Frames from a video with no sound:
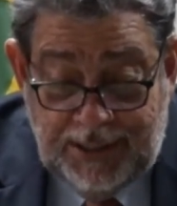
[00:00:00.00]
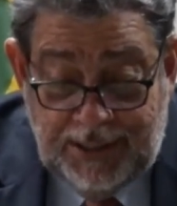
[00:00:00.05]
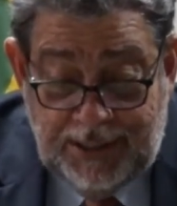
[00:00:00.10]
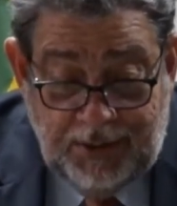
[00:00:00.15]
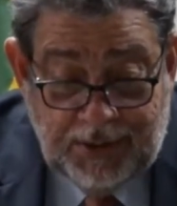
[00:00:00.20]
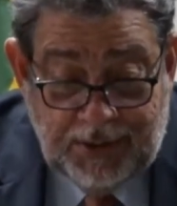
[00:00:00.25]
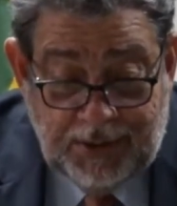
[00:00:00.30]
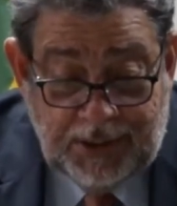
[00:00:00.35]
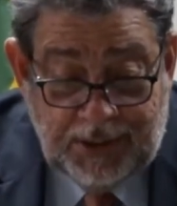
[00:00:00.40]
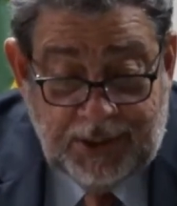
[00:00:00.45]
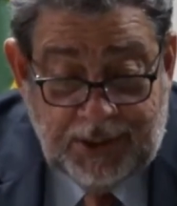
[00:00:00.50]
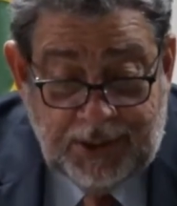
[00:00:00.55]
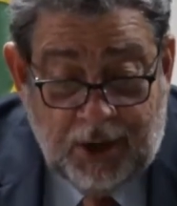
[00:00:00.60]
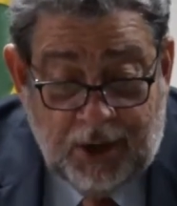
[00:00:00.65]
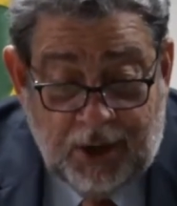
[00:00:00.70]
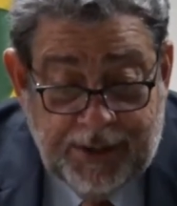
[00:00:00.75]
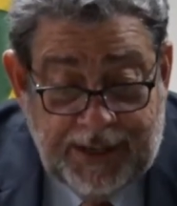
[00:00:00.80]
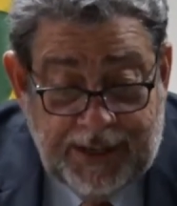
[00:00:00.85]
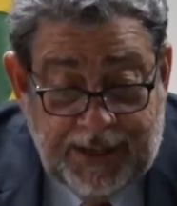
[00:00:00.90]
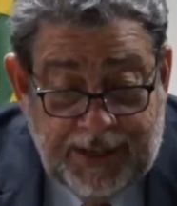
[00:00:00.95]
He was a
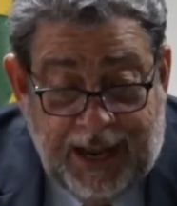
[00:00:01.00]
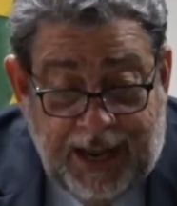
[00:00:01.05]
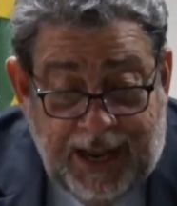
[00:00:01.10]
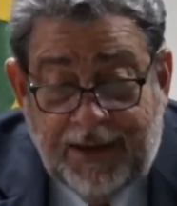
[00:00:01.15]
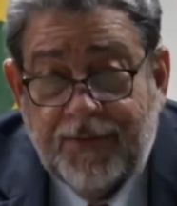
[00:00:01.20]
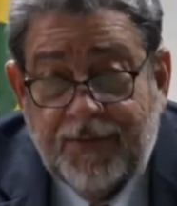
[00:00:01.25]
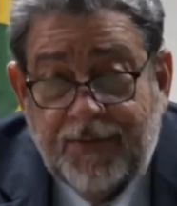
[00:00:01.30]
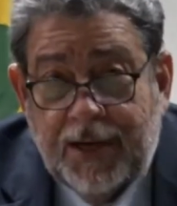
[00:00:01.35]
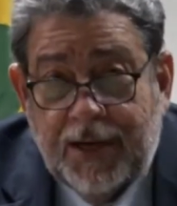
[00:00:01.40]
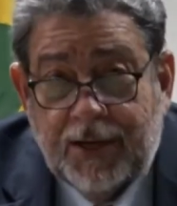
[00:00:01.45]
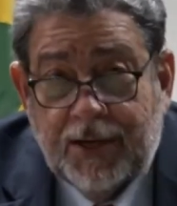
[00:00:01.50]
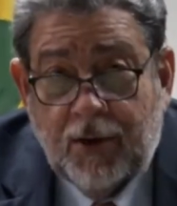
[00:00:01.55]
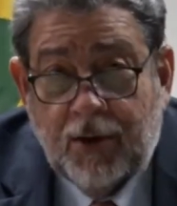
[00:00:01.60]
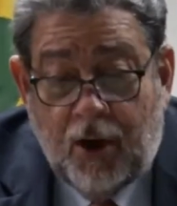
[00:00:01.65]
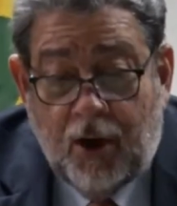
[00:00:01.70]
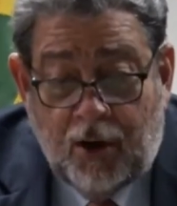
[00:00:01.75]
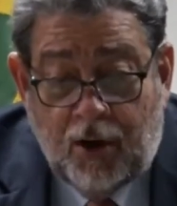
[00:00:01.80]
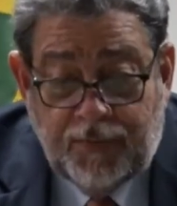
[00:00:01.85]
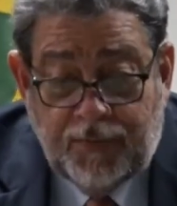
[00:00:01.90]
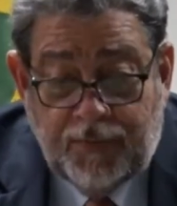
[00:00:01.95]
towering advocate
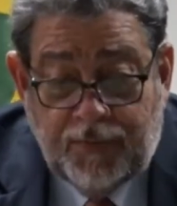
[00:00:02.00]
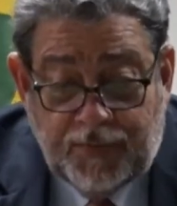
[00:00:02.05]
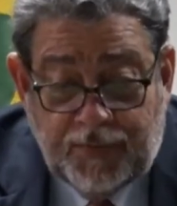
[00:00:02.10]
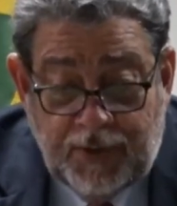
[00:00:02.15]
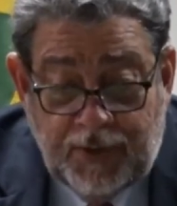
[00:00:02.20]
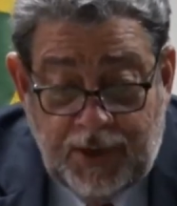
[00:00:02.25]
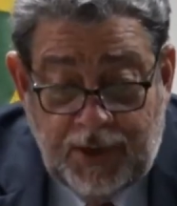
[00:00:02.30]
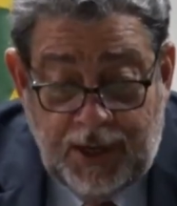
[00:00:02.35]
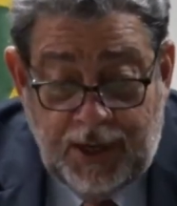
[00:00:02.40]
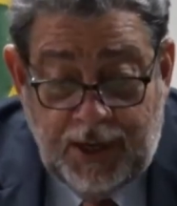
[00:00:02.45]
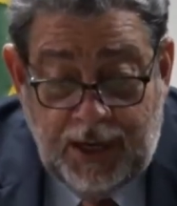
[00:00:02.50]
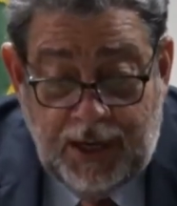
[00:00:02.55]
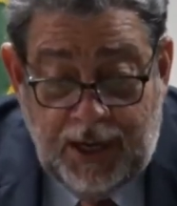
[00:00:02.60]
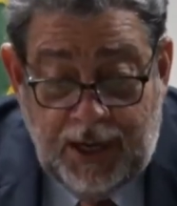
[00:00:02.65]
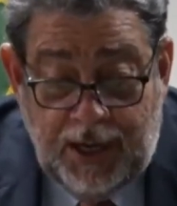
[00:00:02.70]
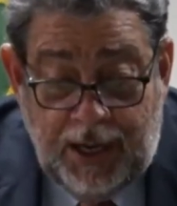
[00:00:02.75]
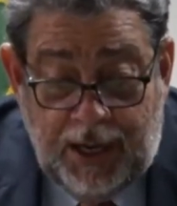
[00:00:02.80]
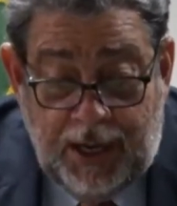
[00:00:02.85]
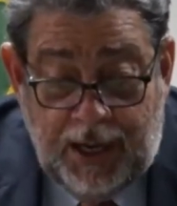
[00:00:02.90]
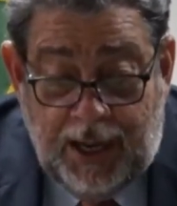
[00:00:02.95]
of
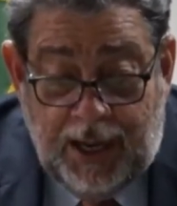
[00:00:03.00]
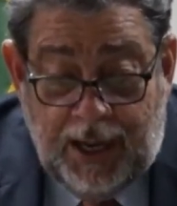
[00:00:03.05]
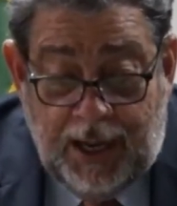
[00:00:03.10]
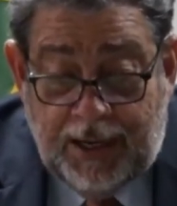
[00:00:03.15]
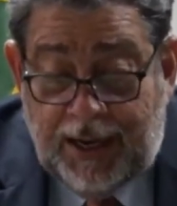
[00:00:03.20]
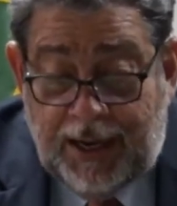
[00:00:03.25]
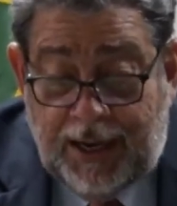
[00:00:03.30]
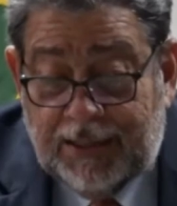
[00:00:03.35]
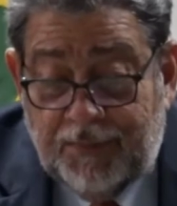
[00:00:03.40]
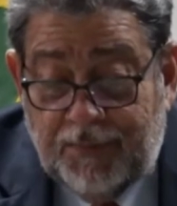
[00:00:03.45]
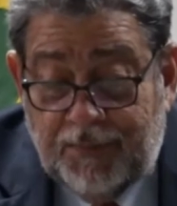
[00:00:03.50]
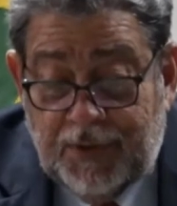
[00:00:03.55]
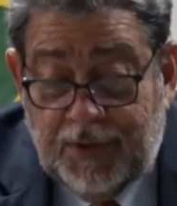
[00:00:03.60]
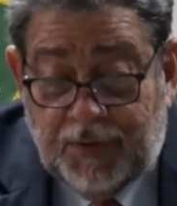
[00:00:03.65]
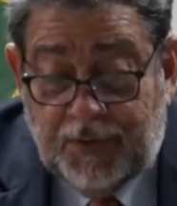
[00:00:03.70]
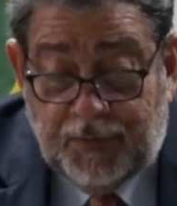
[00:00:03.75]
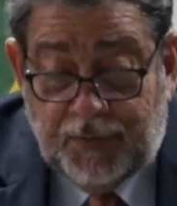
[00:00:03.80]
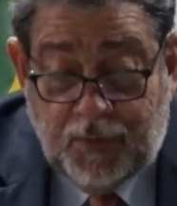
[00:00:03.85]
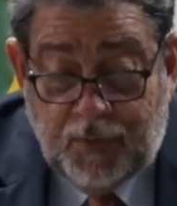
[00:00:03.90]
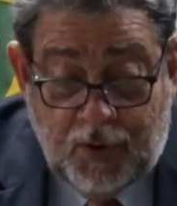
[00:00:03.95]
and
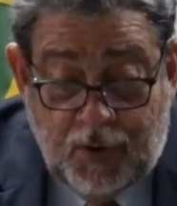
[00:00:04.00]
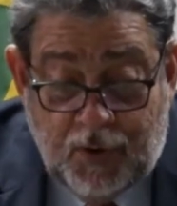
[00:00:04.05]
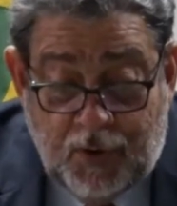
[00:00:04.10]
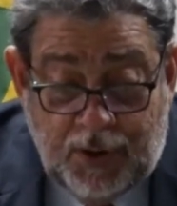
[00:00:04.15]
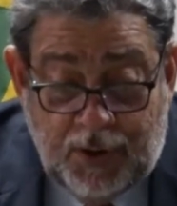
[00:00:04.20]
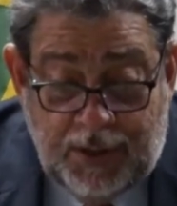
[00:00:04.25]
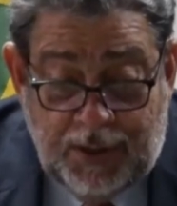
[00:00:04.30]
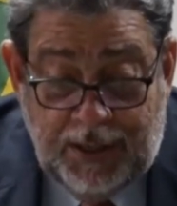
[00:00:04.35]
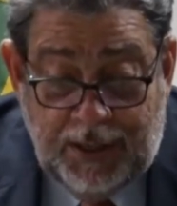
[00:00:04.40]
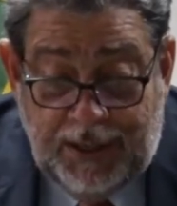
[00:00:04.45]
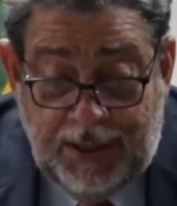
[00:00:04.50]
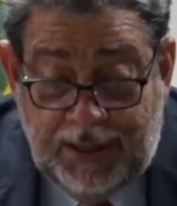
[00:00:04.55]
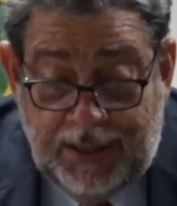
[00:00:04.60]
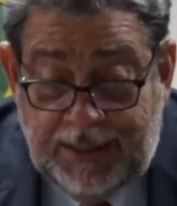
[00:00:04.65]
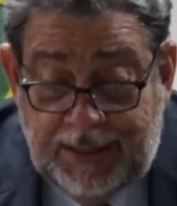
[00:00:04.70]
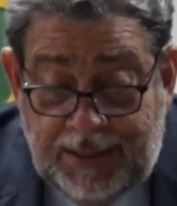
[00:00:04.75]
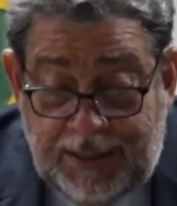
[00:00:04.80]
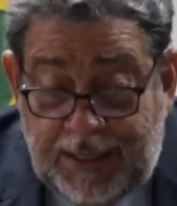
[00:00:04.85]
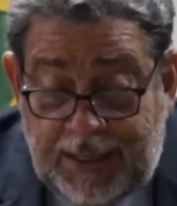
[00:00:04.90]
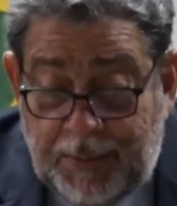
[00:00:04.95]
activist for a
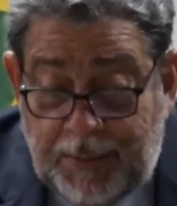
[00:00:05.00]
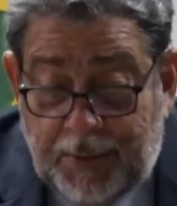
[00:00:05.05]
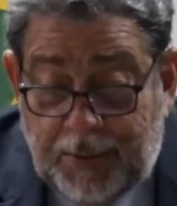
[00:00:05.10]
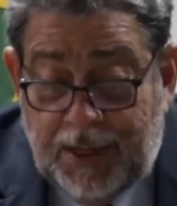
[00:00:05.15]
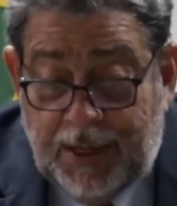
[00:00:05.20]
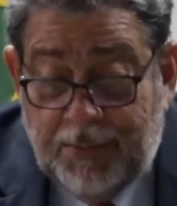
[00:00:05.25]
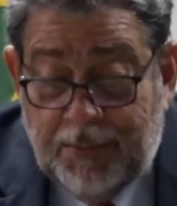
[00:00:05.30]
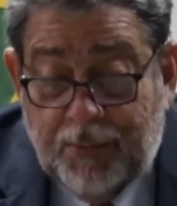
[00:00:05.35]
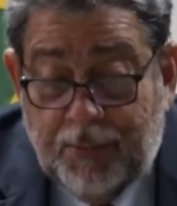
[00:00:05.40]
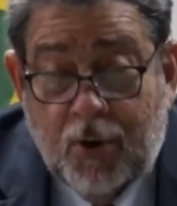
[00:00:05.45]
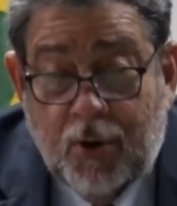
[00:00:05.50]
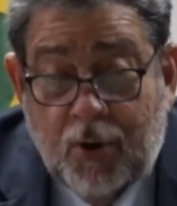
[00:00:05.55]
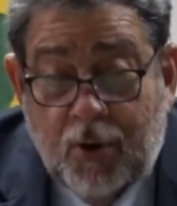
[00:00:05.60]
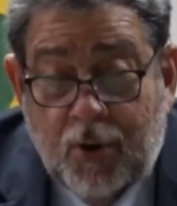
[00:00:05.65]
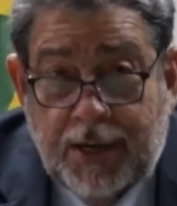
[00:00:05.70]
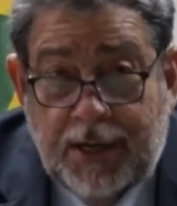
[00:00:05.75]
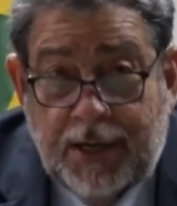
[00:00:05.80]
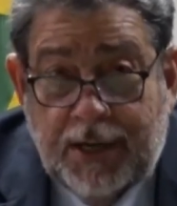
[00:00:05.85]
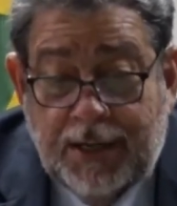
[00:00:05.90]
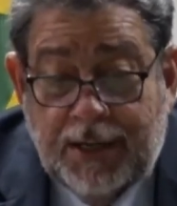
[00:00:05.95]
deeper and
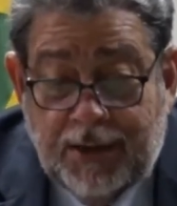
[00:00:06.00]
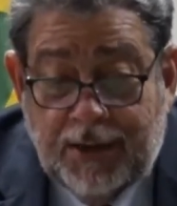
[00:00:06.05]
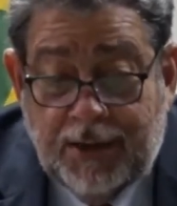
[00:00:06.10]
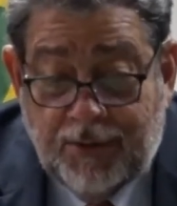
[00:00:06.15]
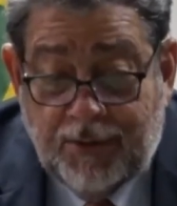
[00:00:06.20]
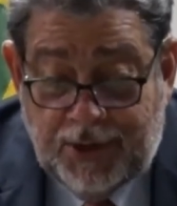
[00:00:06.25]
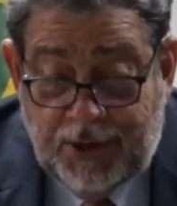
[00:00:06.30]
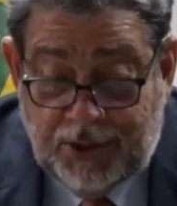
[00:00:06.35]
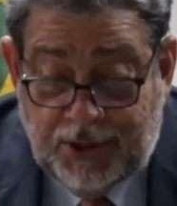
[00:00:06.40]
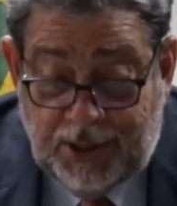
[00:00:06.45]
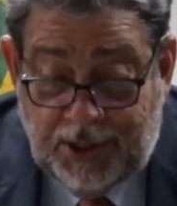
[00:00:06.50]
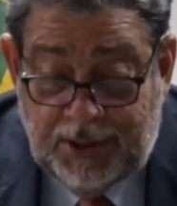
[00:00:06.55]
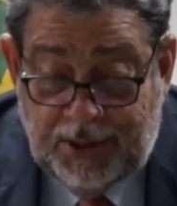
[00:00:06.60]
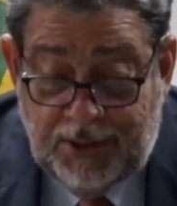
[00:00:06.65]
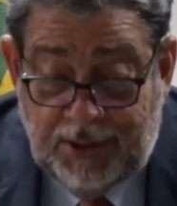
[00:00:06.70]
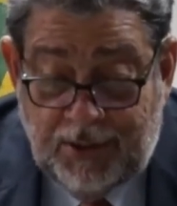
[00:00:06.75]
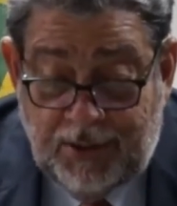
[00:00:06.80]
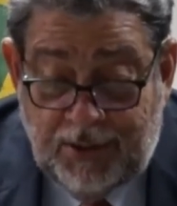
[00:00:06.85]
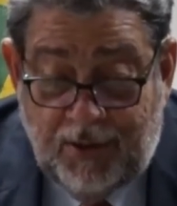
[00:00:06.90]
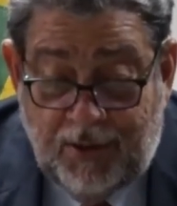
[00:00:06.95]
broader integration
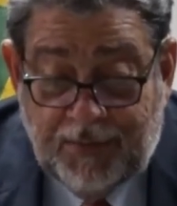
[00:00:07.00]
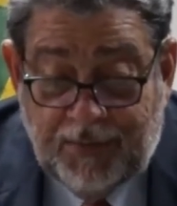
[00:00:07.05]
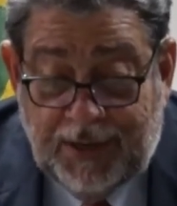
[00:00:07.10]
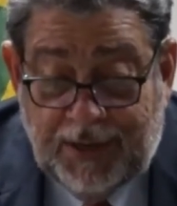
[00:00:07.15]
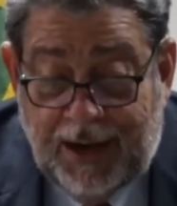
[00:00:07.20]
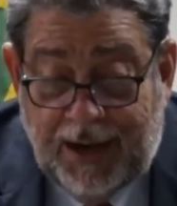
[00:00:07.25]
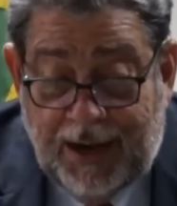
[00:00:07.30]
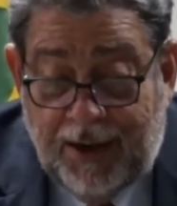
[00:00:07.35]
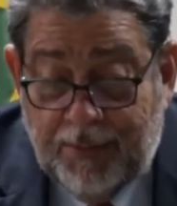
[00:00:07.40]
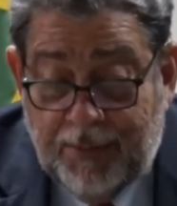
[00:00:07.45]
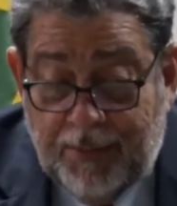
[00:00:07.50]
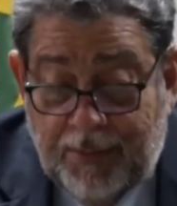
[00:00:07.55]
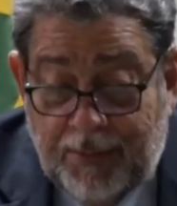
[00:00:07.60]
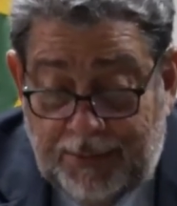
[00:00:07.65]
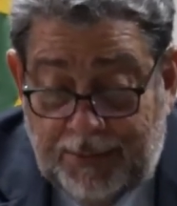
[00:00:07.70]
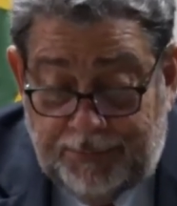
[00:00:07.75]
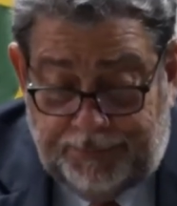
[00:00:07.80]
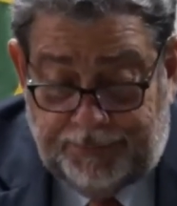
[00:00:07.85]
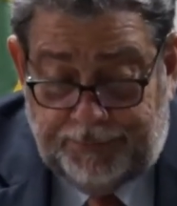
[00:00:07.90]
of the Caribbean.